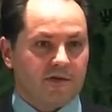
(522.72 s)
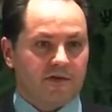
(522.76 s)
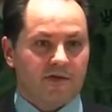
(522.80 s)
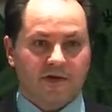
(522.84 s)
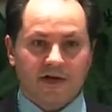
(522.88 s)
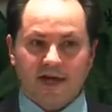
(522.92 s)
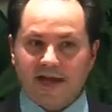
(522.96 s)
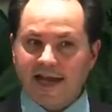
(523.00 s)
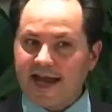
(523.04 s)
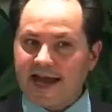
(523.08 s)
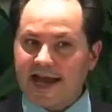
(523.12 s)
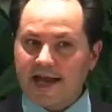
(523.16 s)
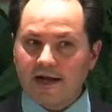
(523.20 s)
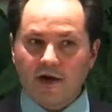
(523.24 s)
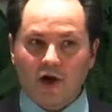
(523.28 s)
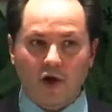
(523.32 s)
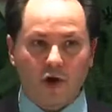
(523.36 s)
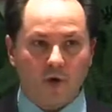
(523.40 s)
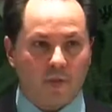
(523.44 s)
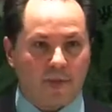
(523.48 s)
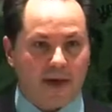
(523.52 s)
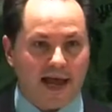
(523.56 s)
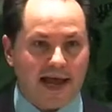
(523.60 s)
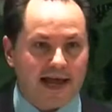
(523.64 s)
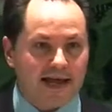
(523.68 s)
You can't
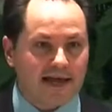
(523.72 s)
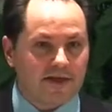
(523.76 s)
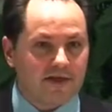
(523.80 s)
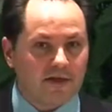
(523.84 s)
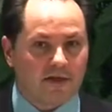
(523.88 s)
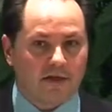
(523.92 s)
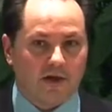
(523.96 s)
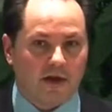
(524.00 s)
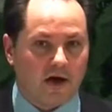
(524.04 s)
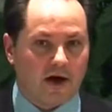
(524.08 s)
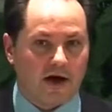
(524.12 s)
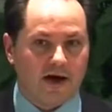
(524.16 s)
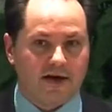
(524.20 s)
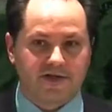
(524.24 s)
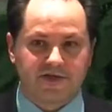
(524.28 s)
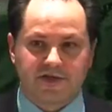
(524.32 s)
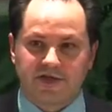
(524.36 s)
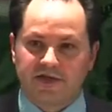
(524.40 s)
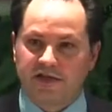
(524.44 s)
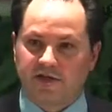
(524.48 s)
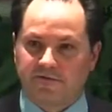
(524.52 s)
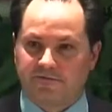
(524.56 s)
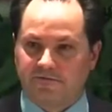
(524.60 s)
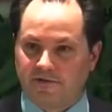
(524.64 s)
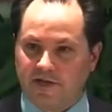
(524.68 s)
obey the laws
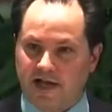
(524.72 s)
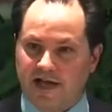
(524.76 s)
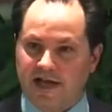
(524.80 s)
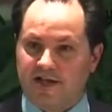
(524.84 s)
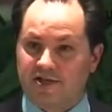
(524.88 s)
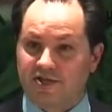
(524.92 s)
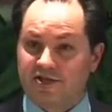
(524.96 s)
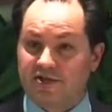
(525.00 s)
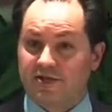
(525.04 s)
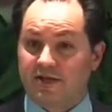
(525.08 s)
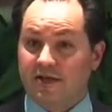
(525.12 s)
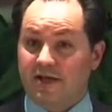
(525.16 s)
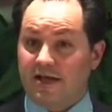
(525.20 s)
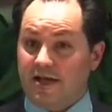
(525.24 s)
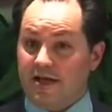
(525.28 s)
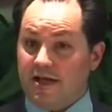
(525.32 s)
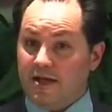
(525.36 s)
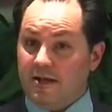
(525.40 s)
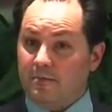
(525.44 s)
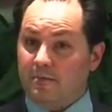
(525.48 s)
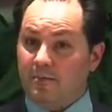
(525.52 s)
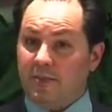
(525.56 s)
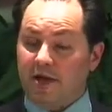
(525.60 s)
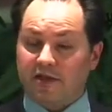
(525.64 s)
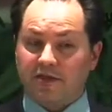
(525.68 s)
in the flesh,
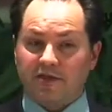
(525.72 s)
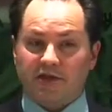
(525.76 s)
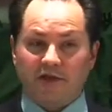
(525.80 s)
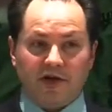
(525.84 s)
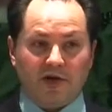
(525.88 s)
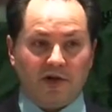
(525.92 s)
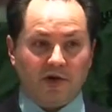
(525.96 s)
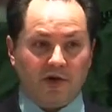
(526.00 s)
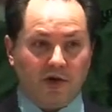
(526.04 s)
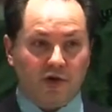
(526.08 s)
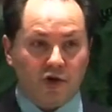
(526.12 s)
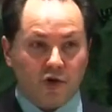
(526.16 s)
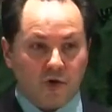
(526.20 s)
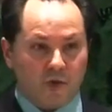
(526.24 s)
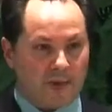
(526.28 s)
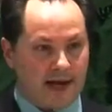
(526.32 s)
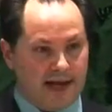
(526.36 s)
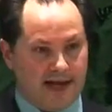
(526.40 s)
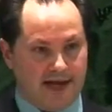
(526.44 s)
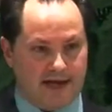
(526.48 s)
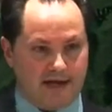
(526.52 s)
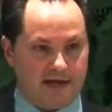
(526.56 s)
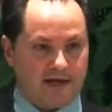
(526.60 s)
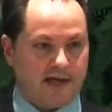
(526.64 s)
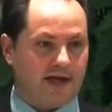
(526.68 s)
but the new
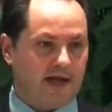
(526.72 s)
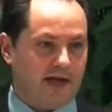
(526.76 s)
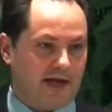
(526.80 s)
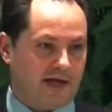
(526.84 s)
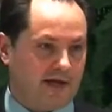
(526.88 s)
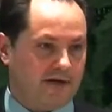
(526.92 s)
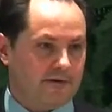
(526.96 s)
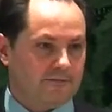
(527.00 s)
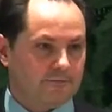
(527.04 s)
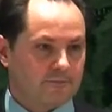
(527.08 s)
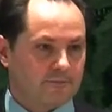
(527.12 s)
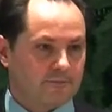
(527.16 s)
man can.